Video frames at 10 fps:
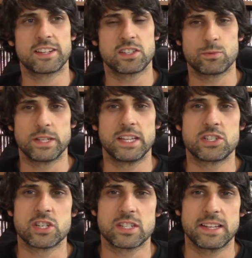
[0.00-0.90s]
like this
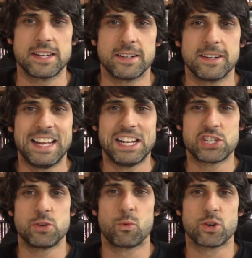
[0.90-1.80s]
religious leader.
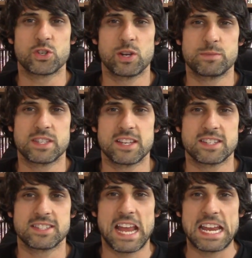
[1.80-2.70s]
She worships this
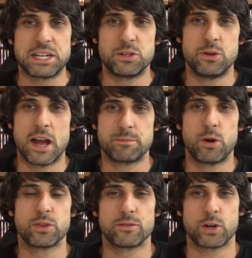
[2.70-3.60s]
saint who had
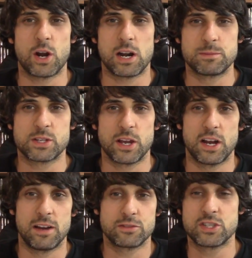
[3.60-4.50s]
both of her arms cut
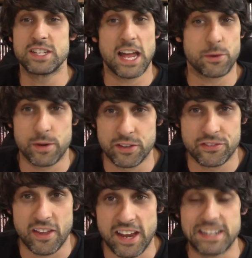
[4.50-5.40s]
off. She's not a real
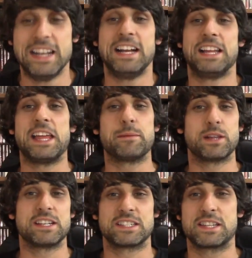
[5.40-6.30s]
saint, and that
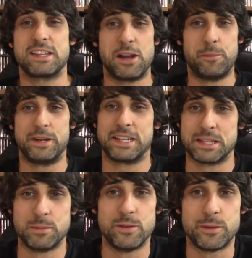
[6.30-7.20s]
plays into the opening
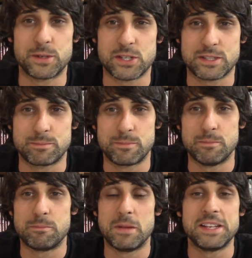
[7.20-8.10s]
of the movie, which is
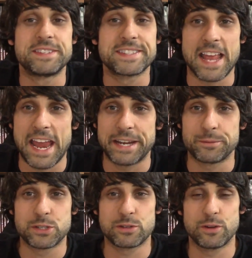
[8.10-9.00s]
insane,
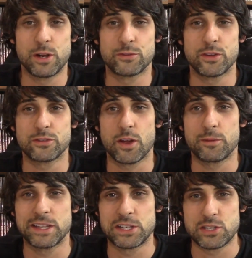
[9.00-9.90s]
which involves this uh,
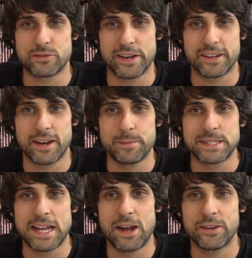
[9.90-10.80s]
religious figure
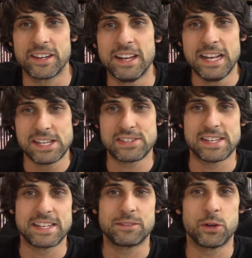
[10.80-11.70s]
coming down and
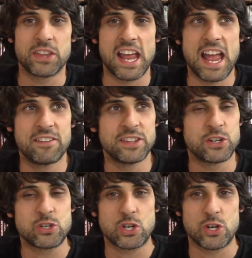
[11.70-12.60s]
seeing what they have in
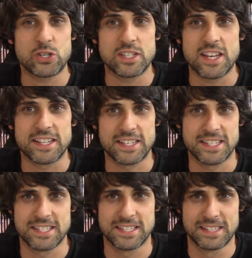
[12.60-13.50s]
their church and saying,
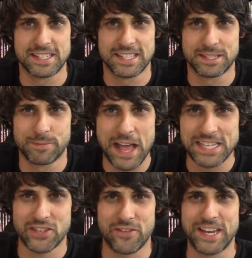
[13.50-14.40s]
"This is this is
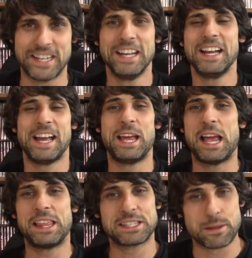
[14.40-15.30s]
blasphemy."
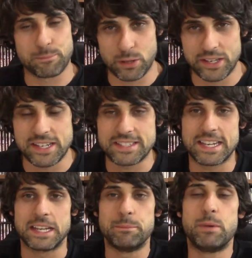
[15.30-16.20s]
And that's a brilliant
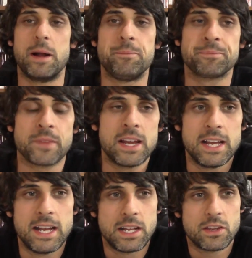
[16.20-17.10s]
scene, but
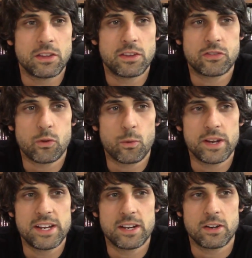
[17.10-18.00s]
the, the
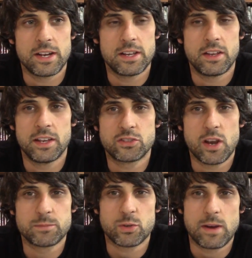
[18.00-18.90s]
story here it, it,
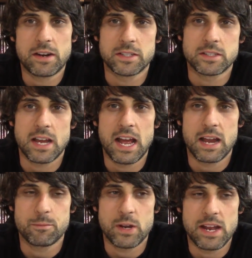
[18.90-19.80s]
jumps around in
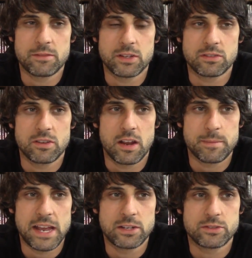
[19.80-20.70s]
time. We have this
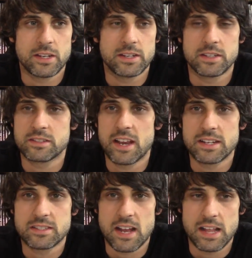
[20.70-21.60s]
young man who's in an
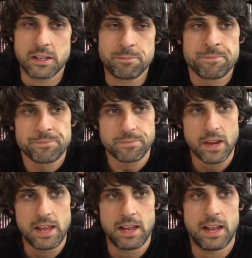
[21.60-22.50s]
insane asylum,
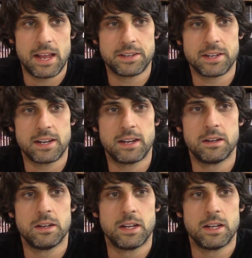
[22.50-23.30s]
and uh,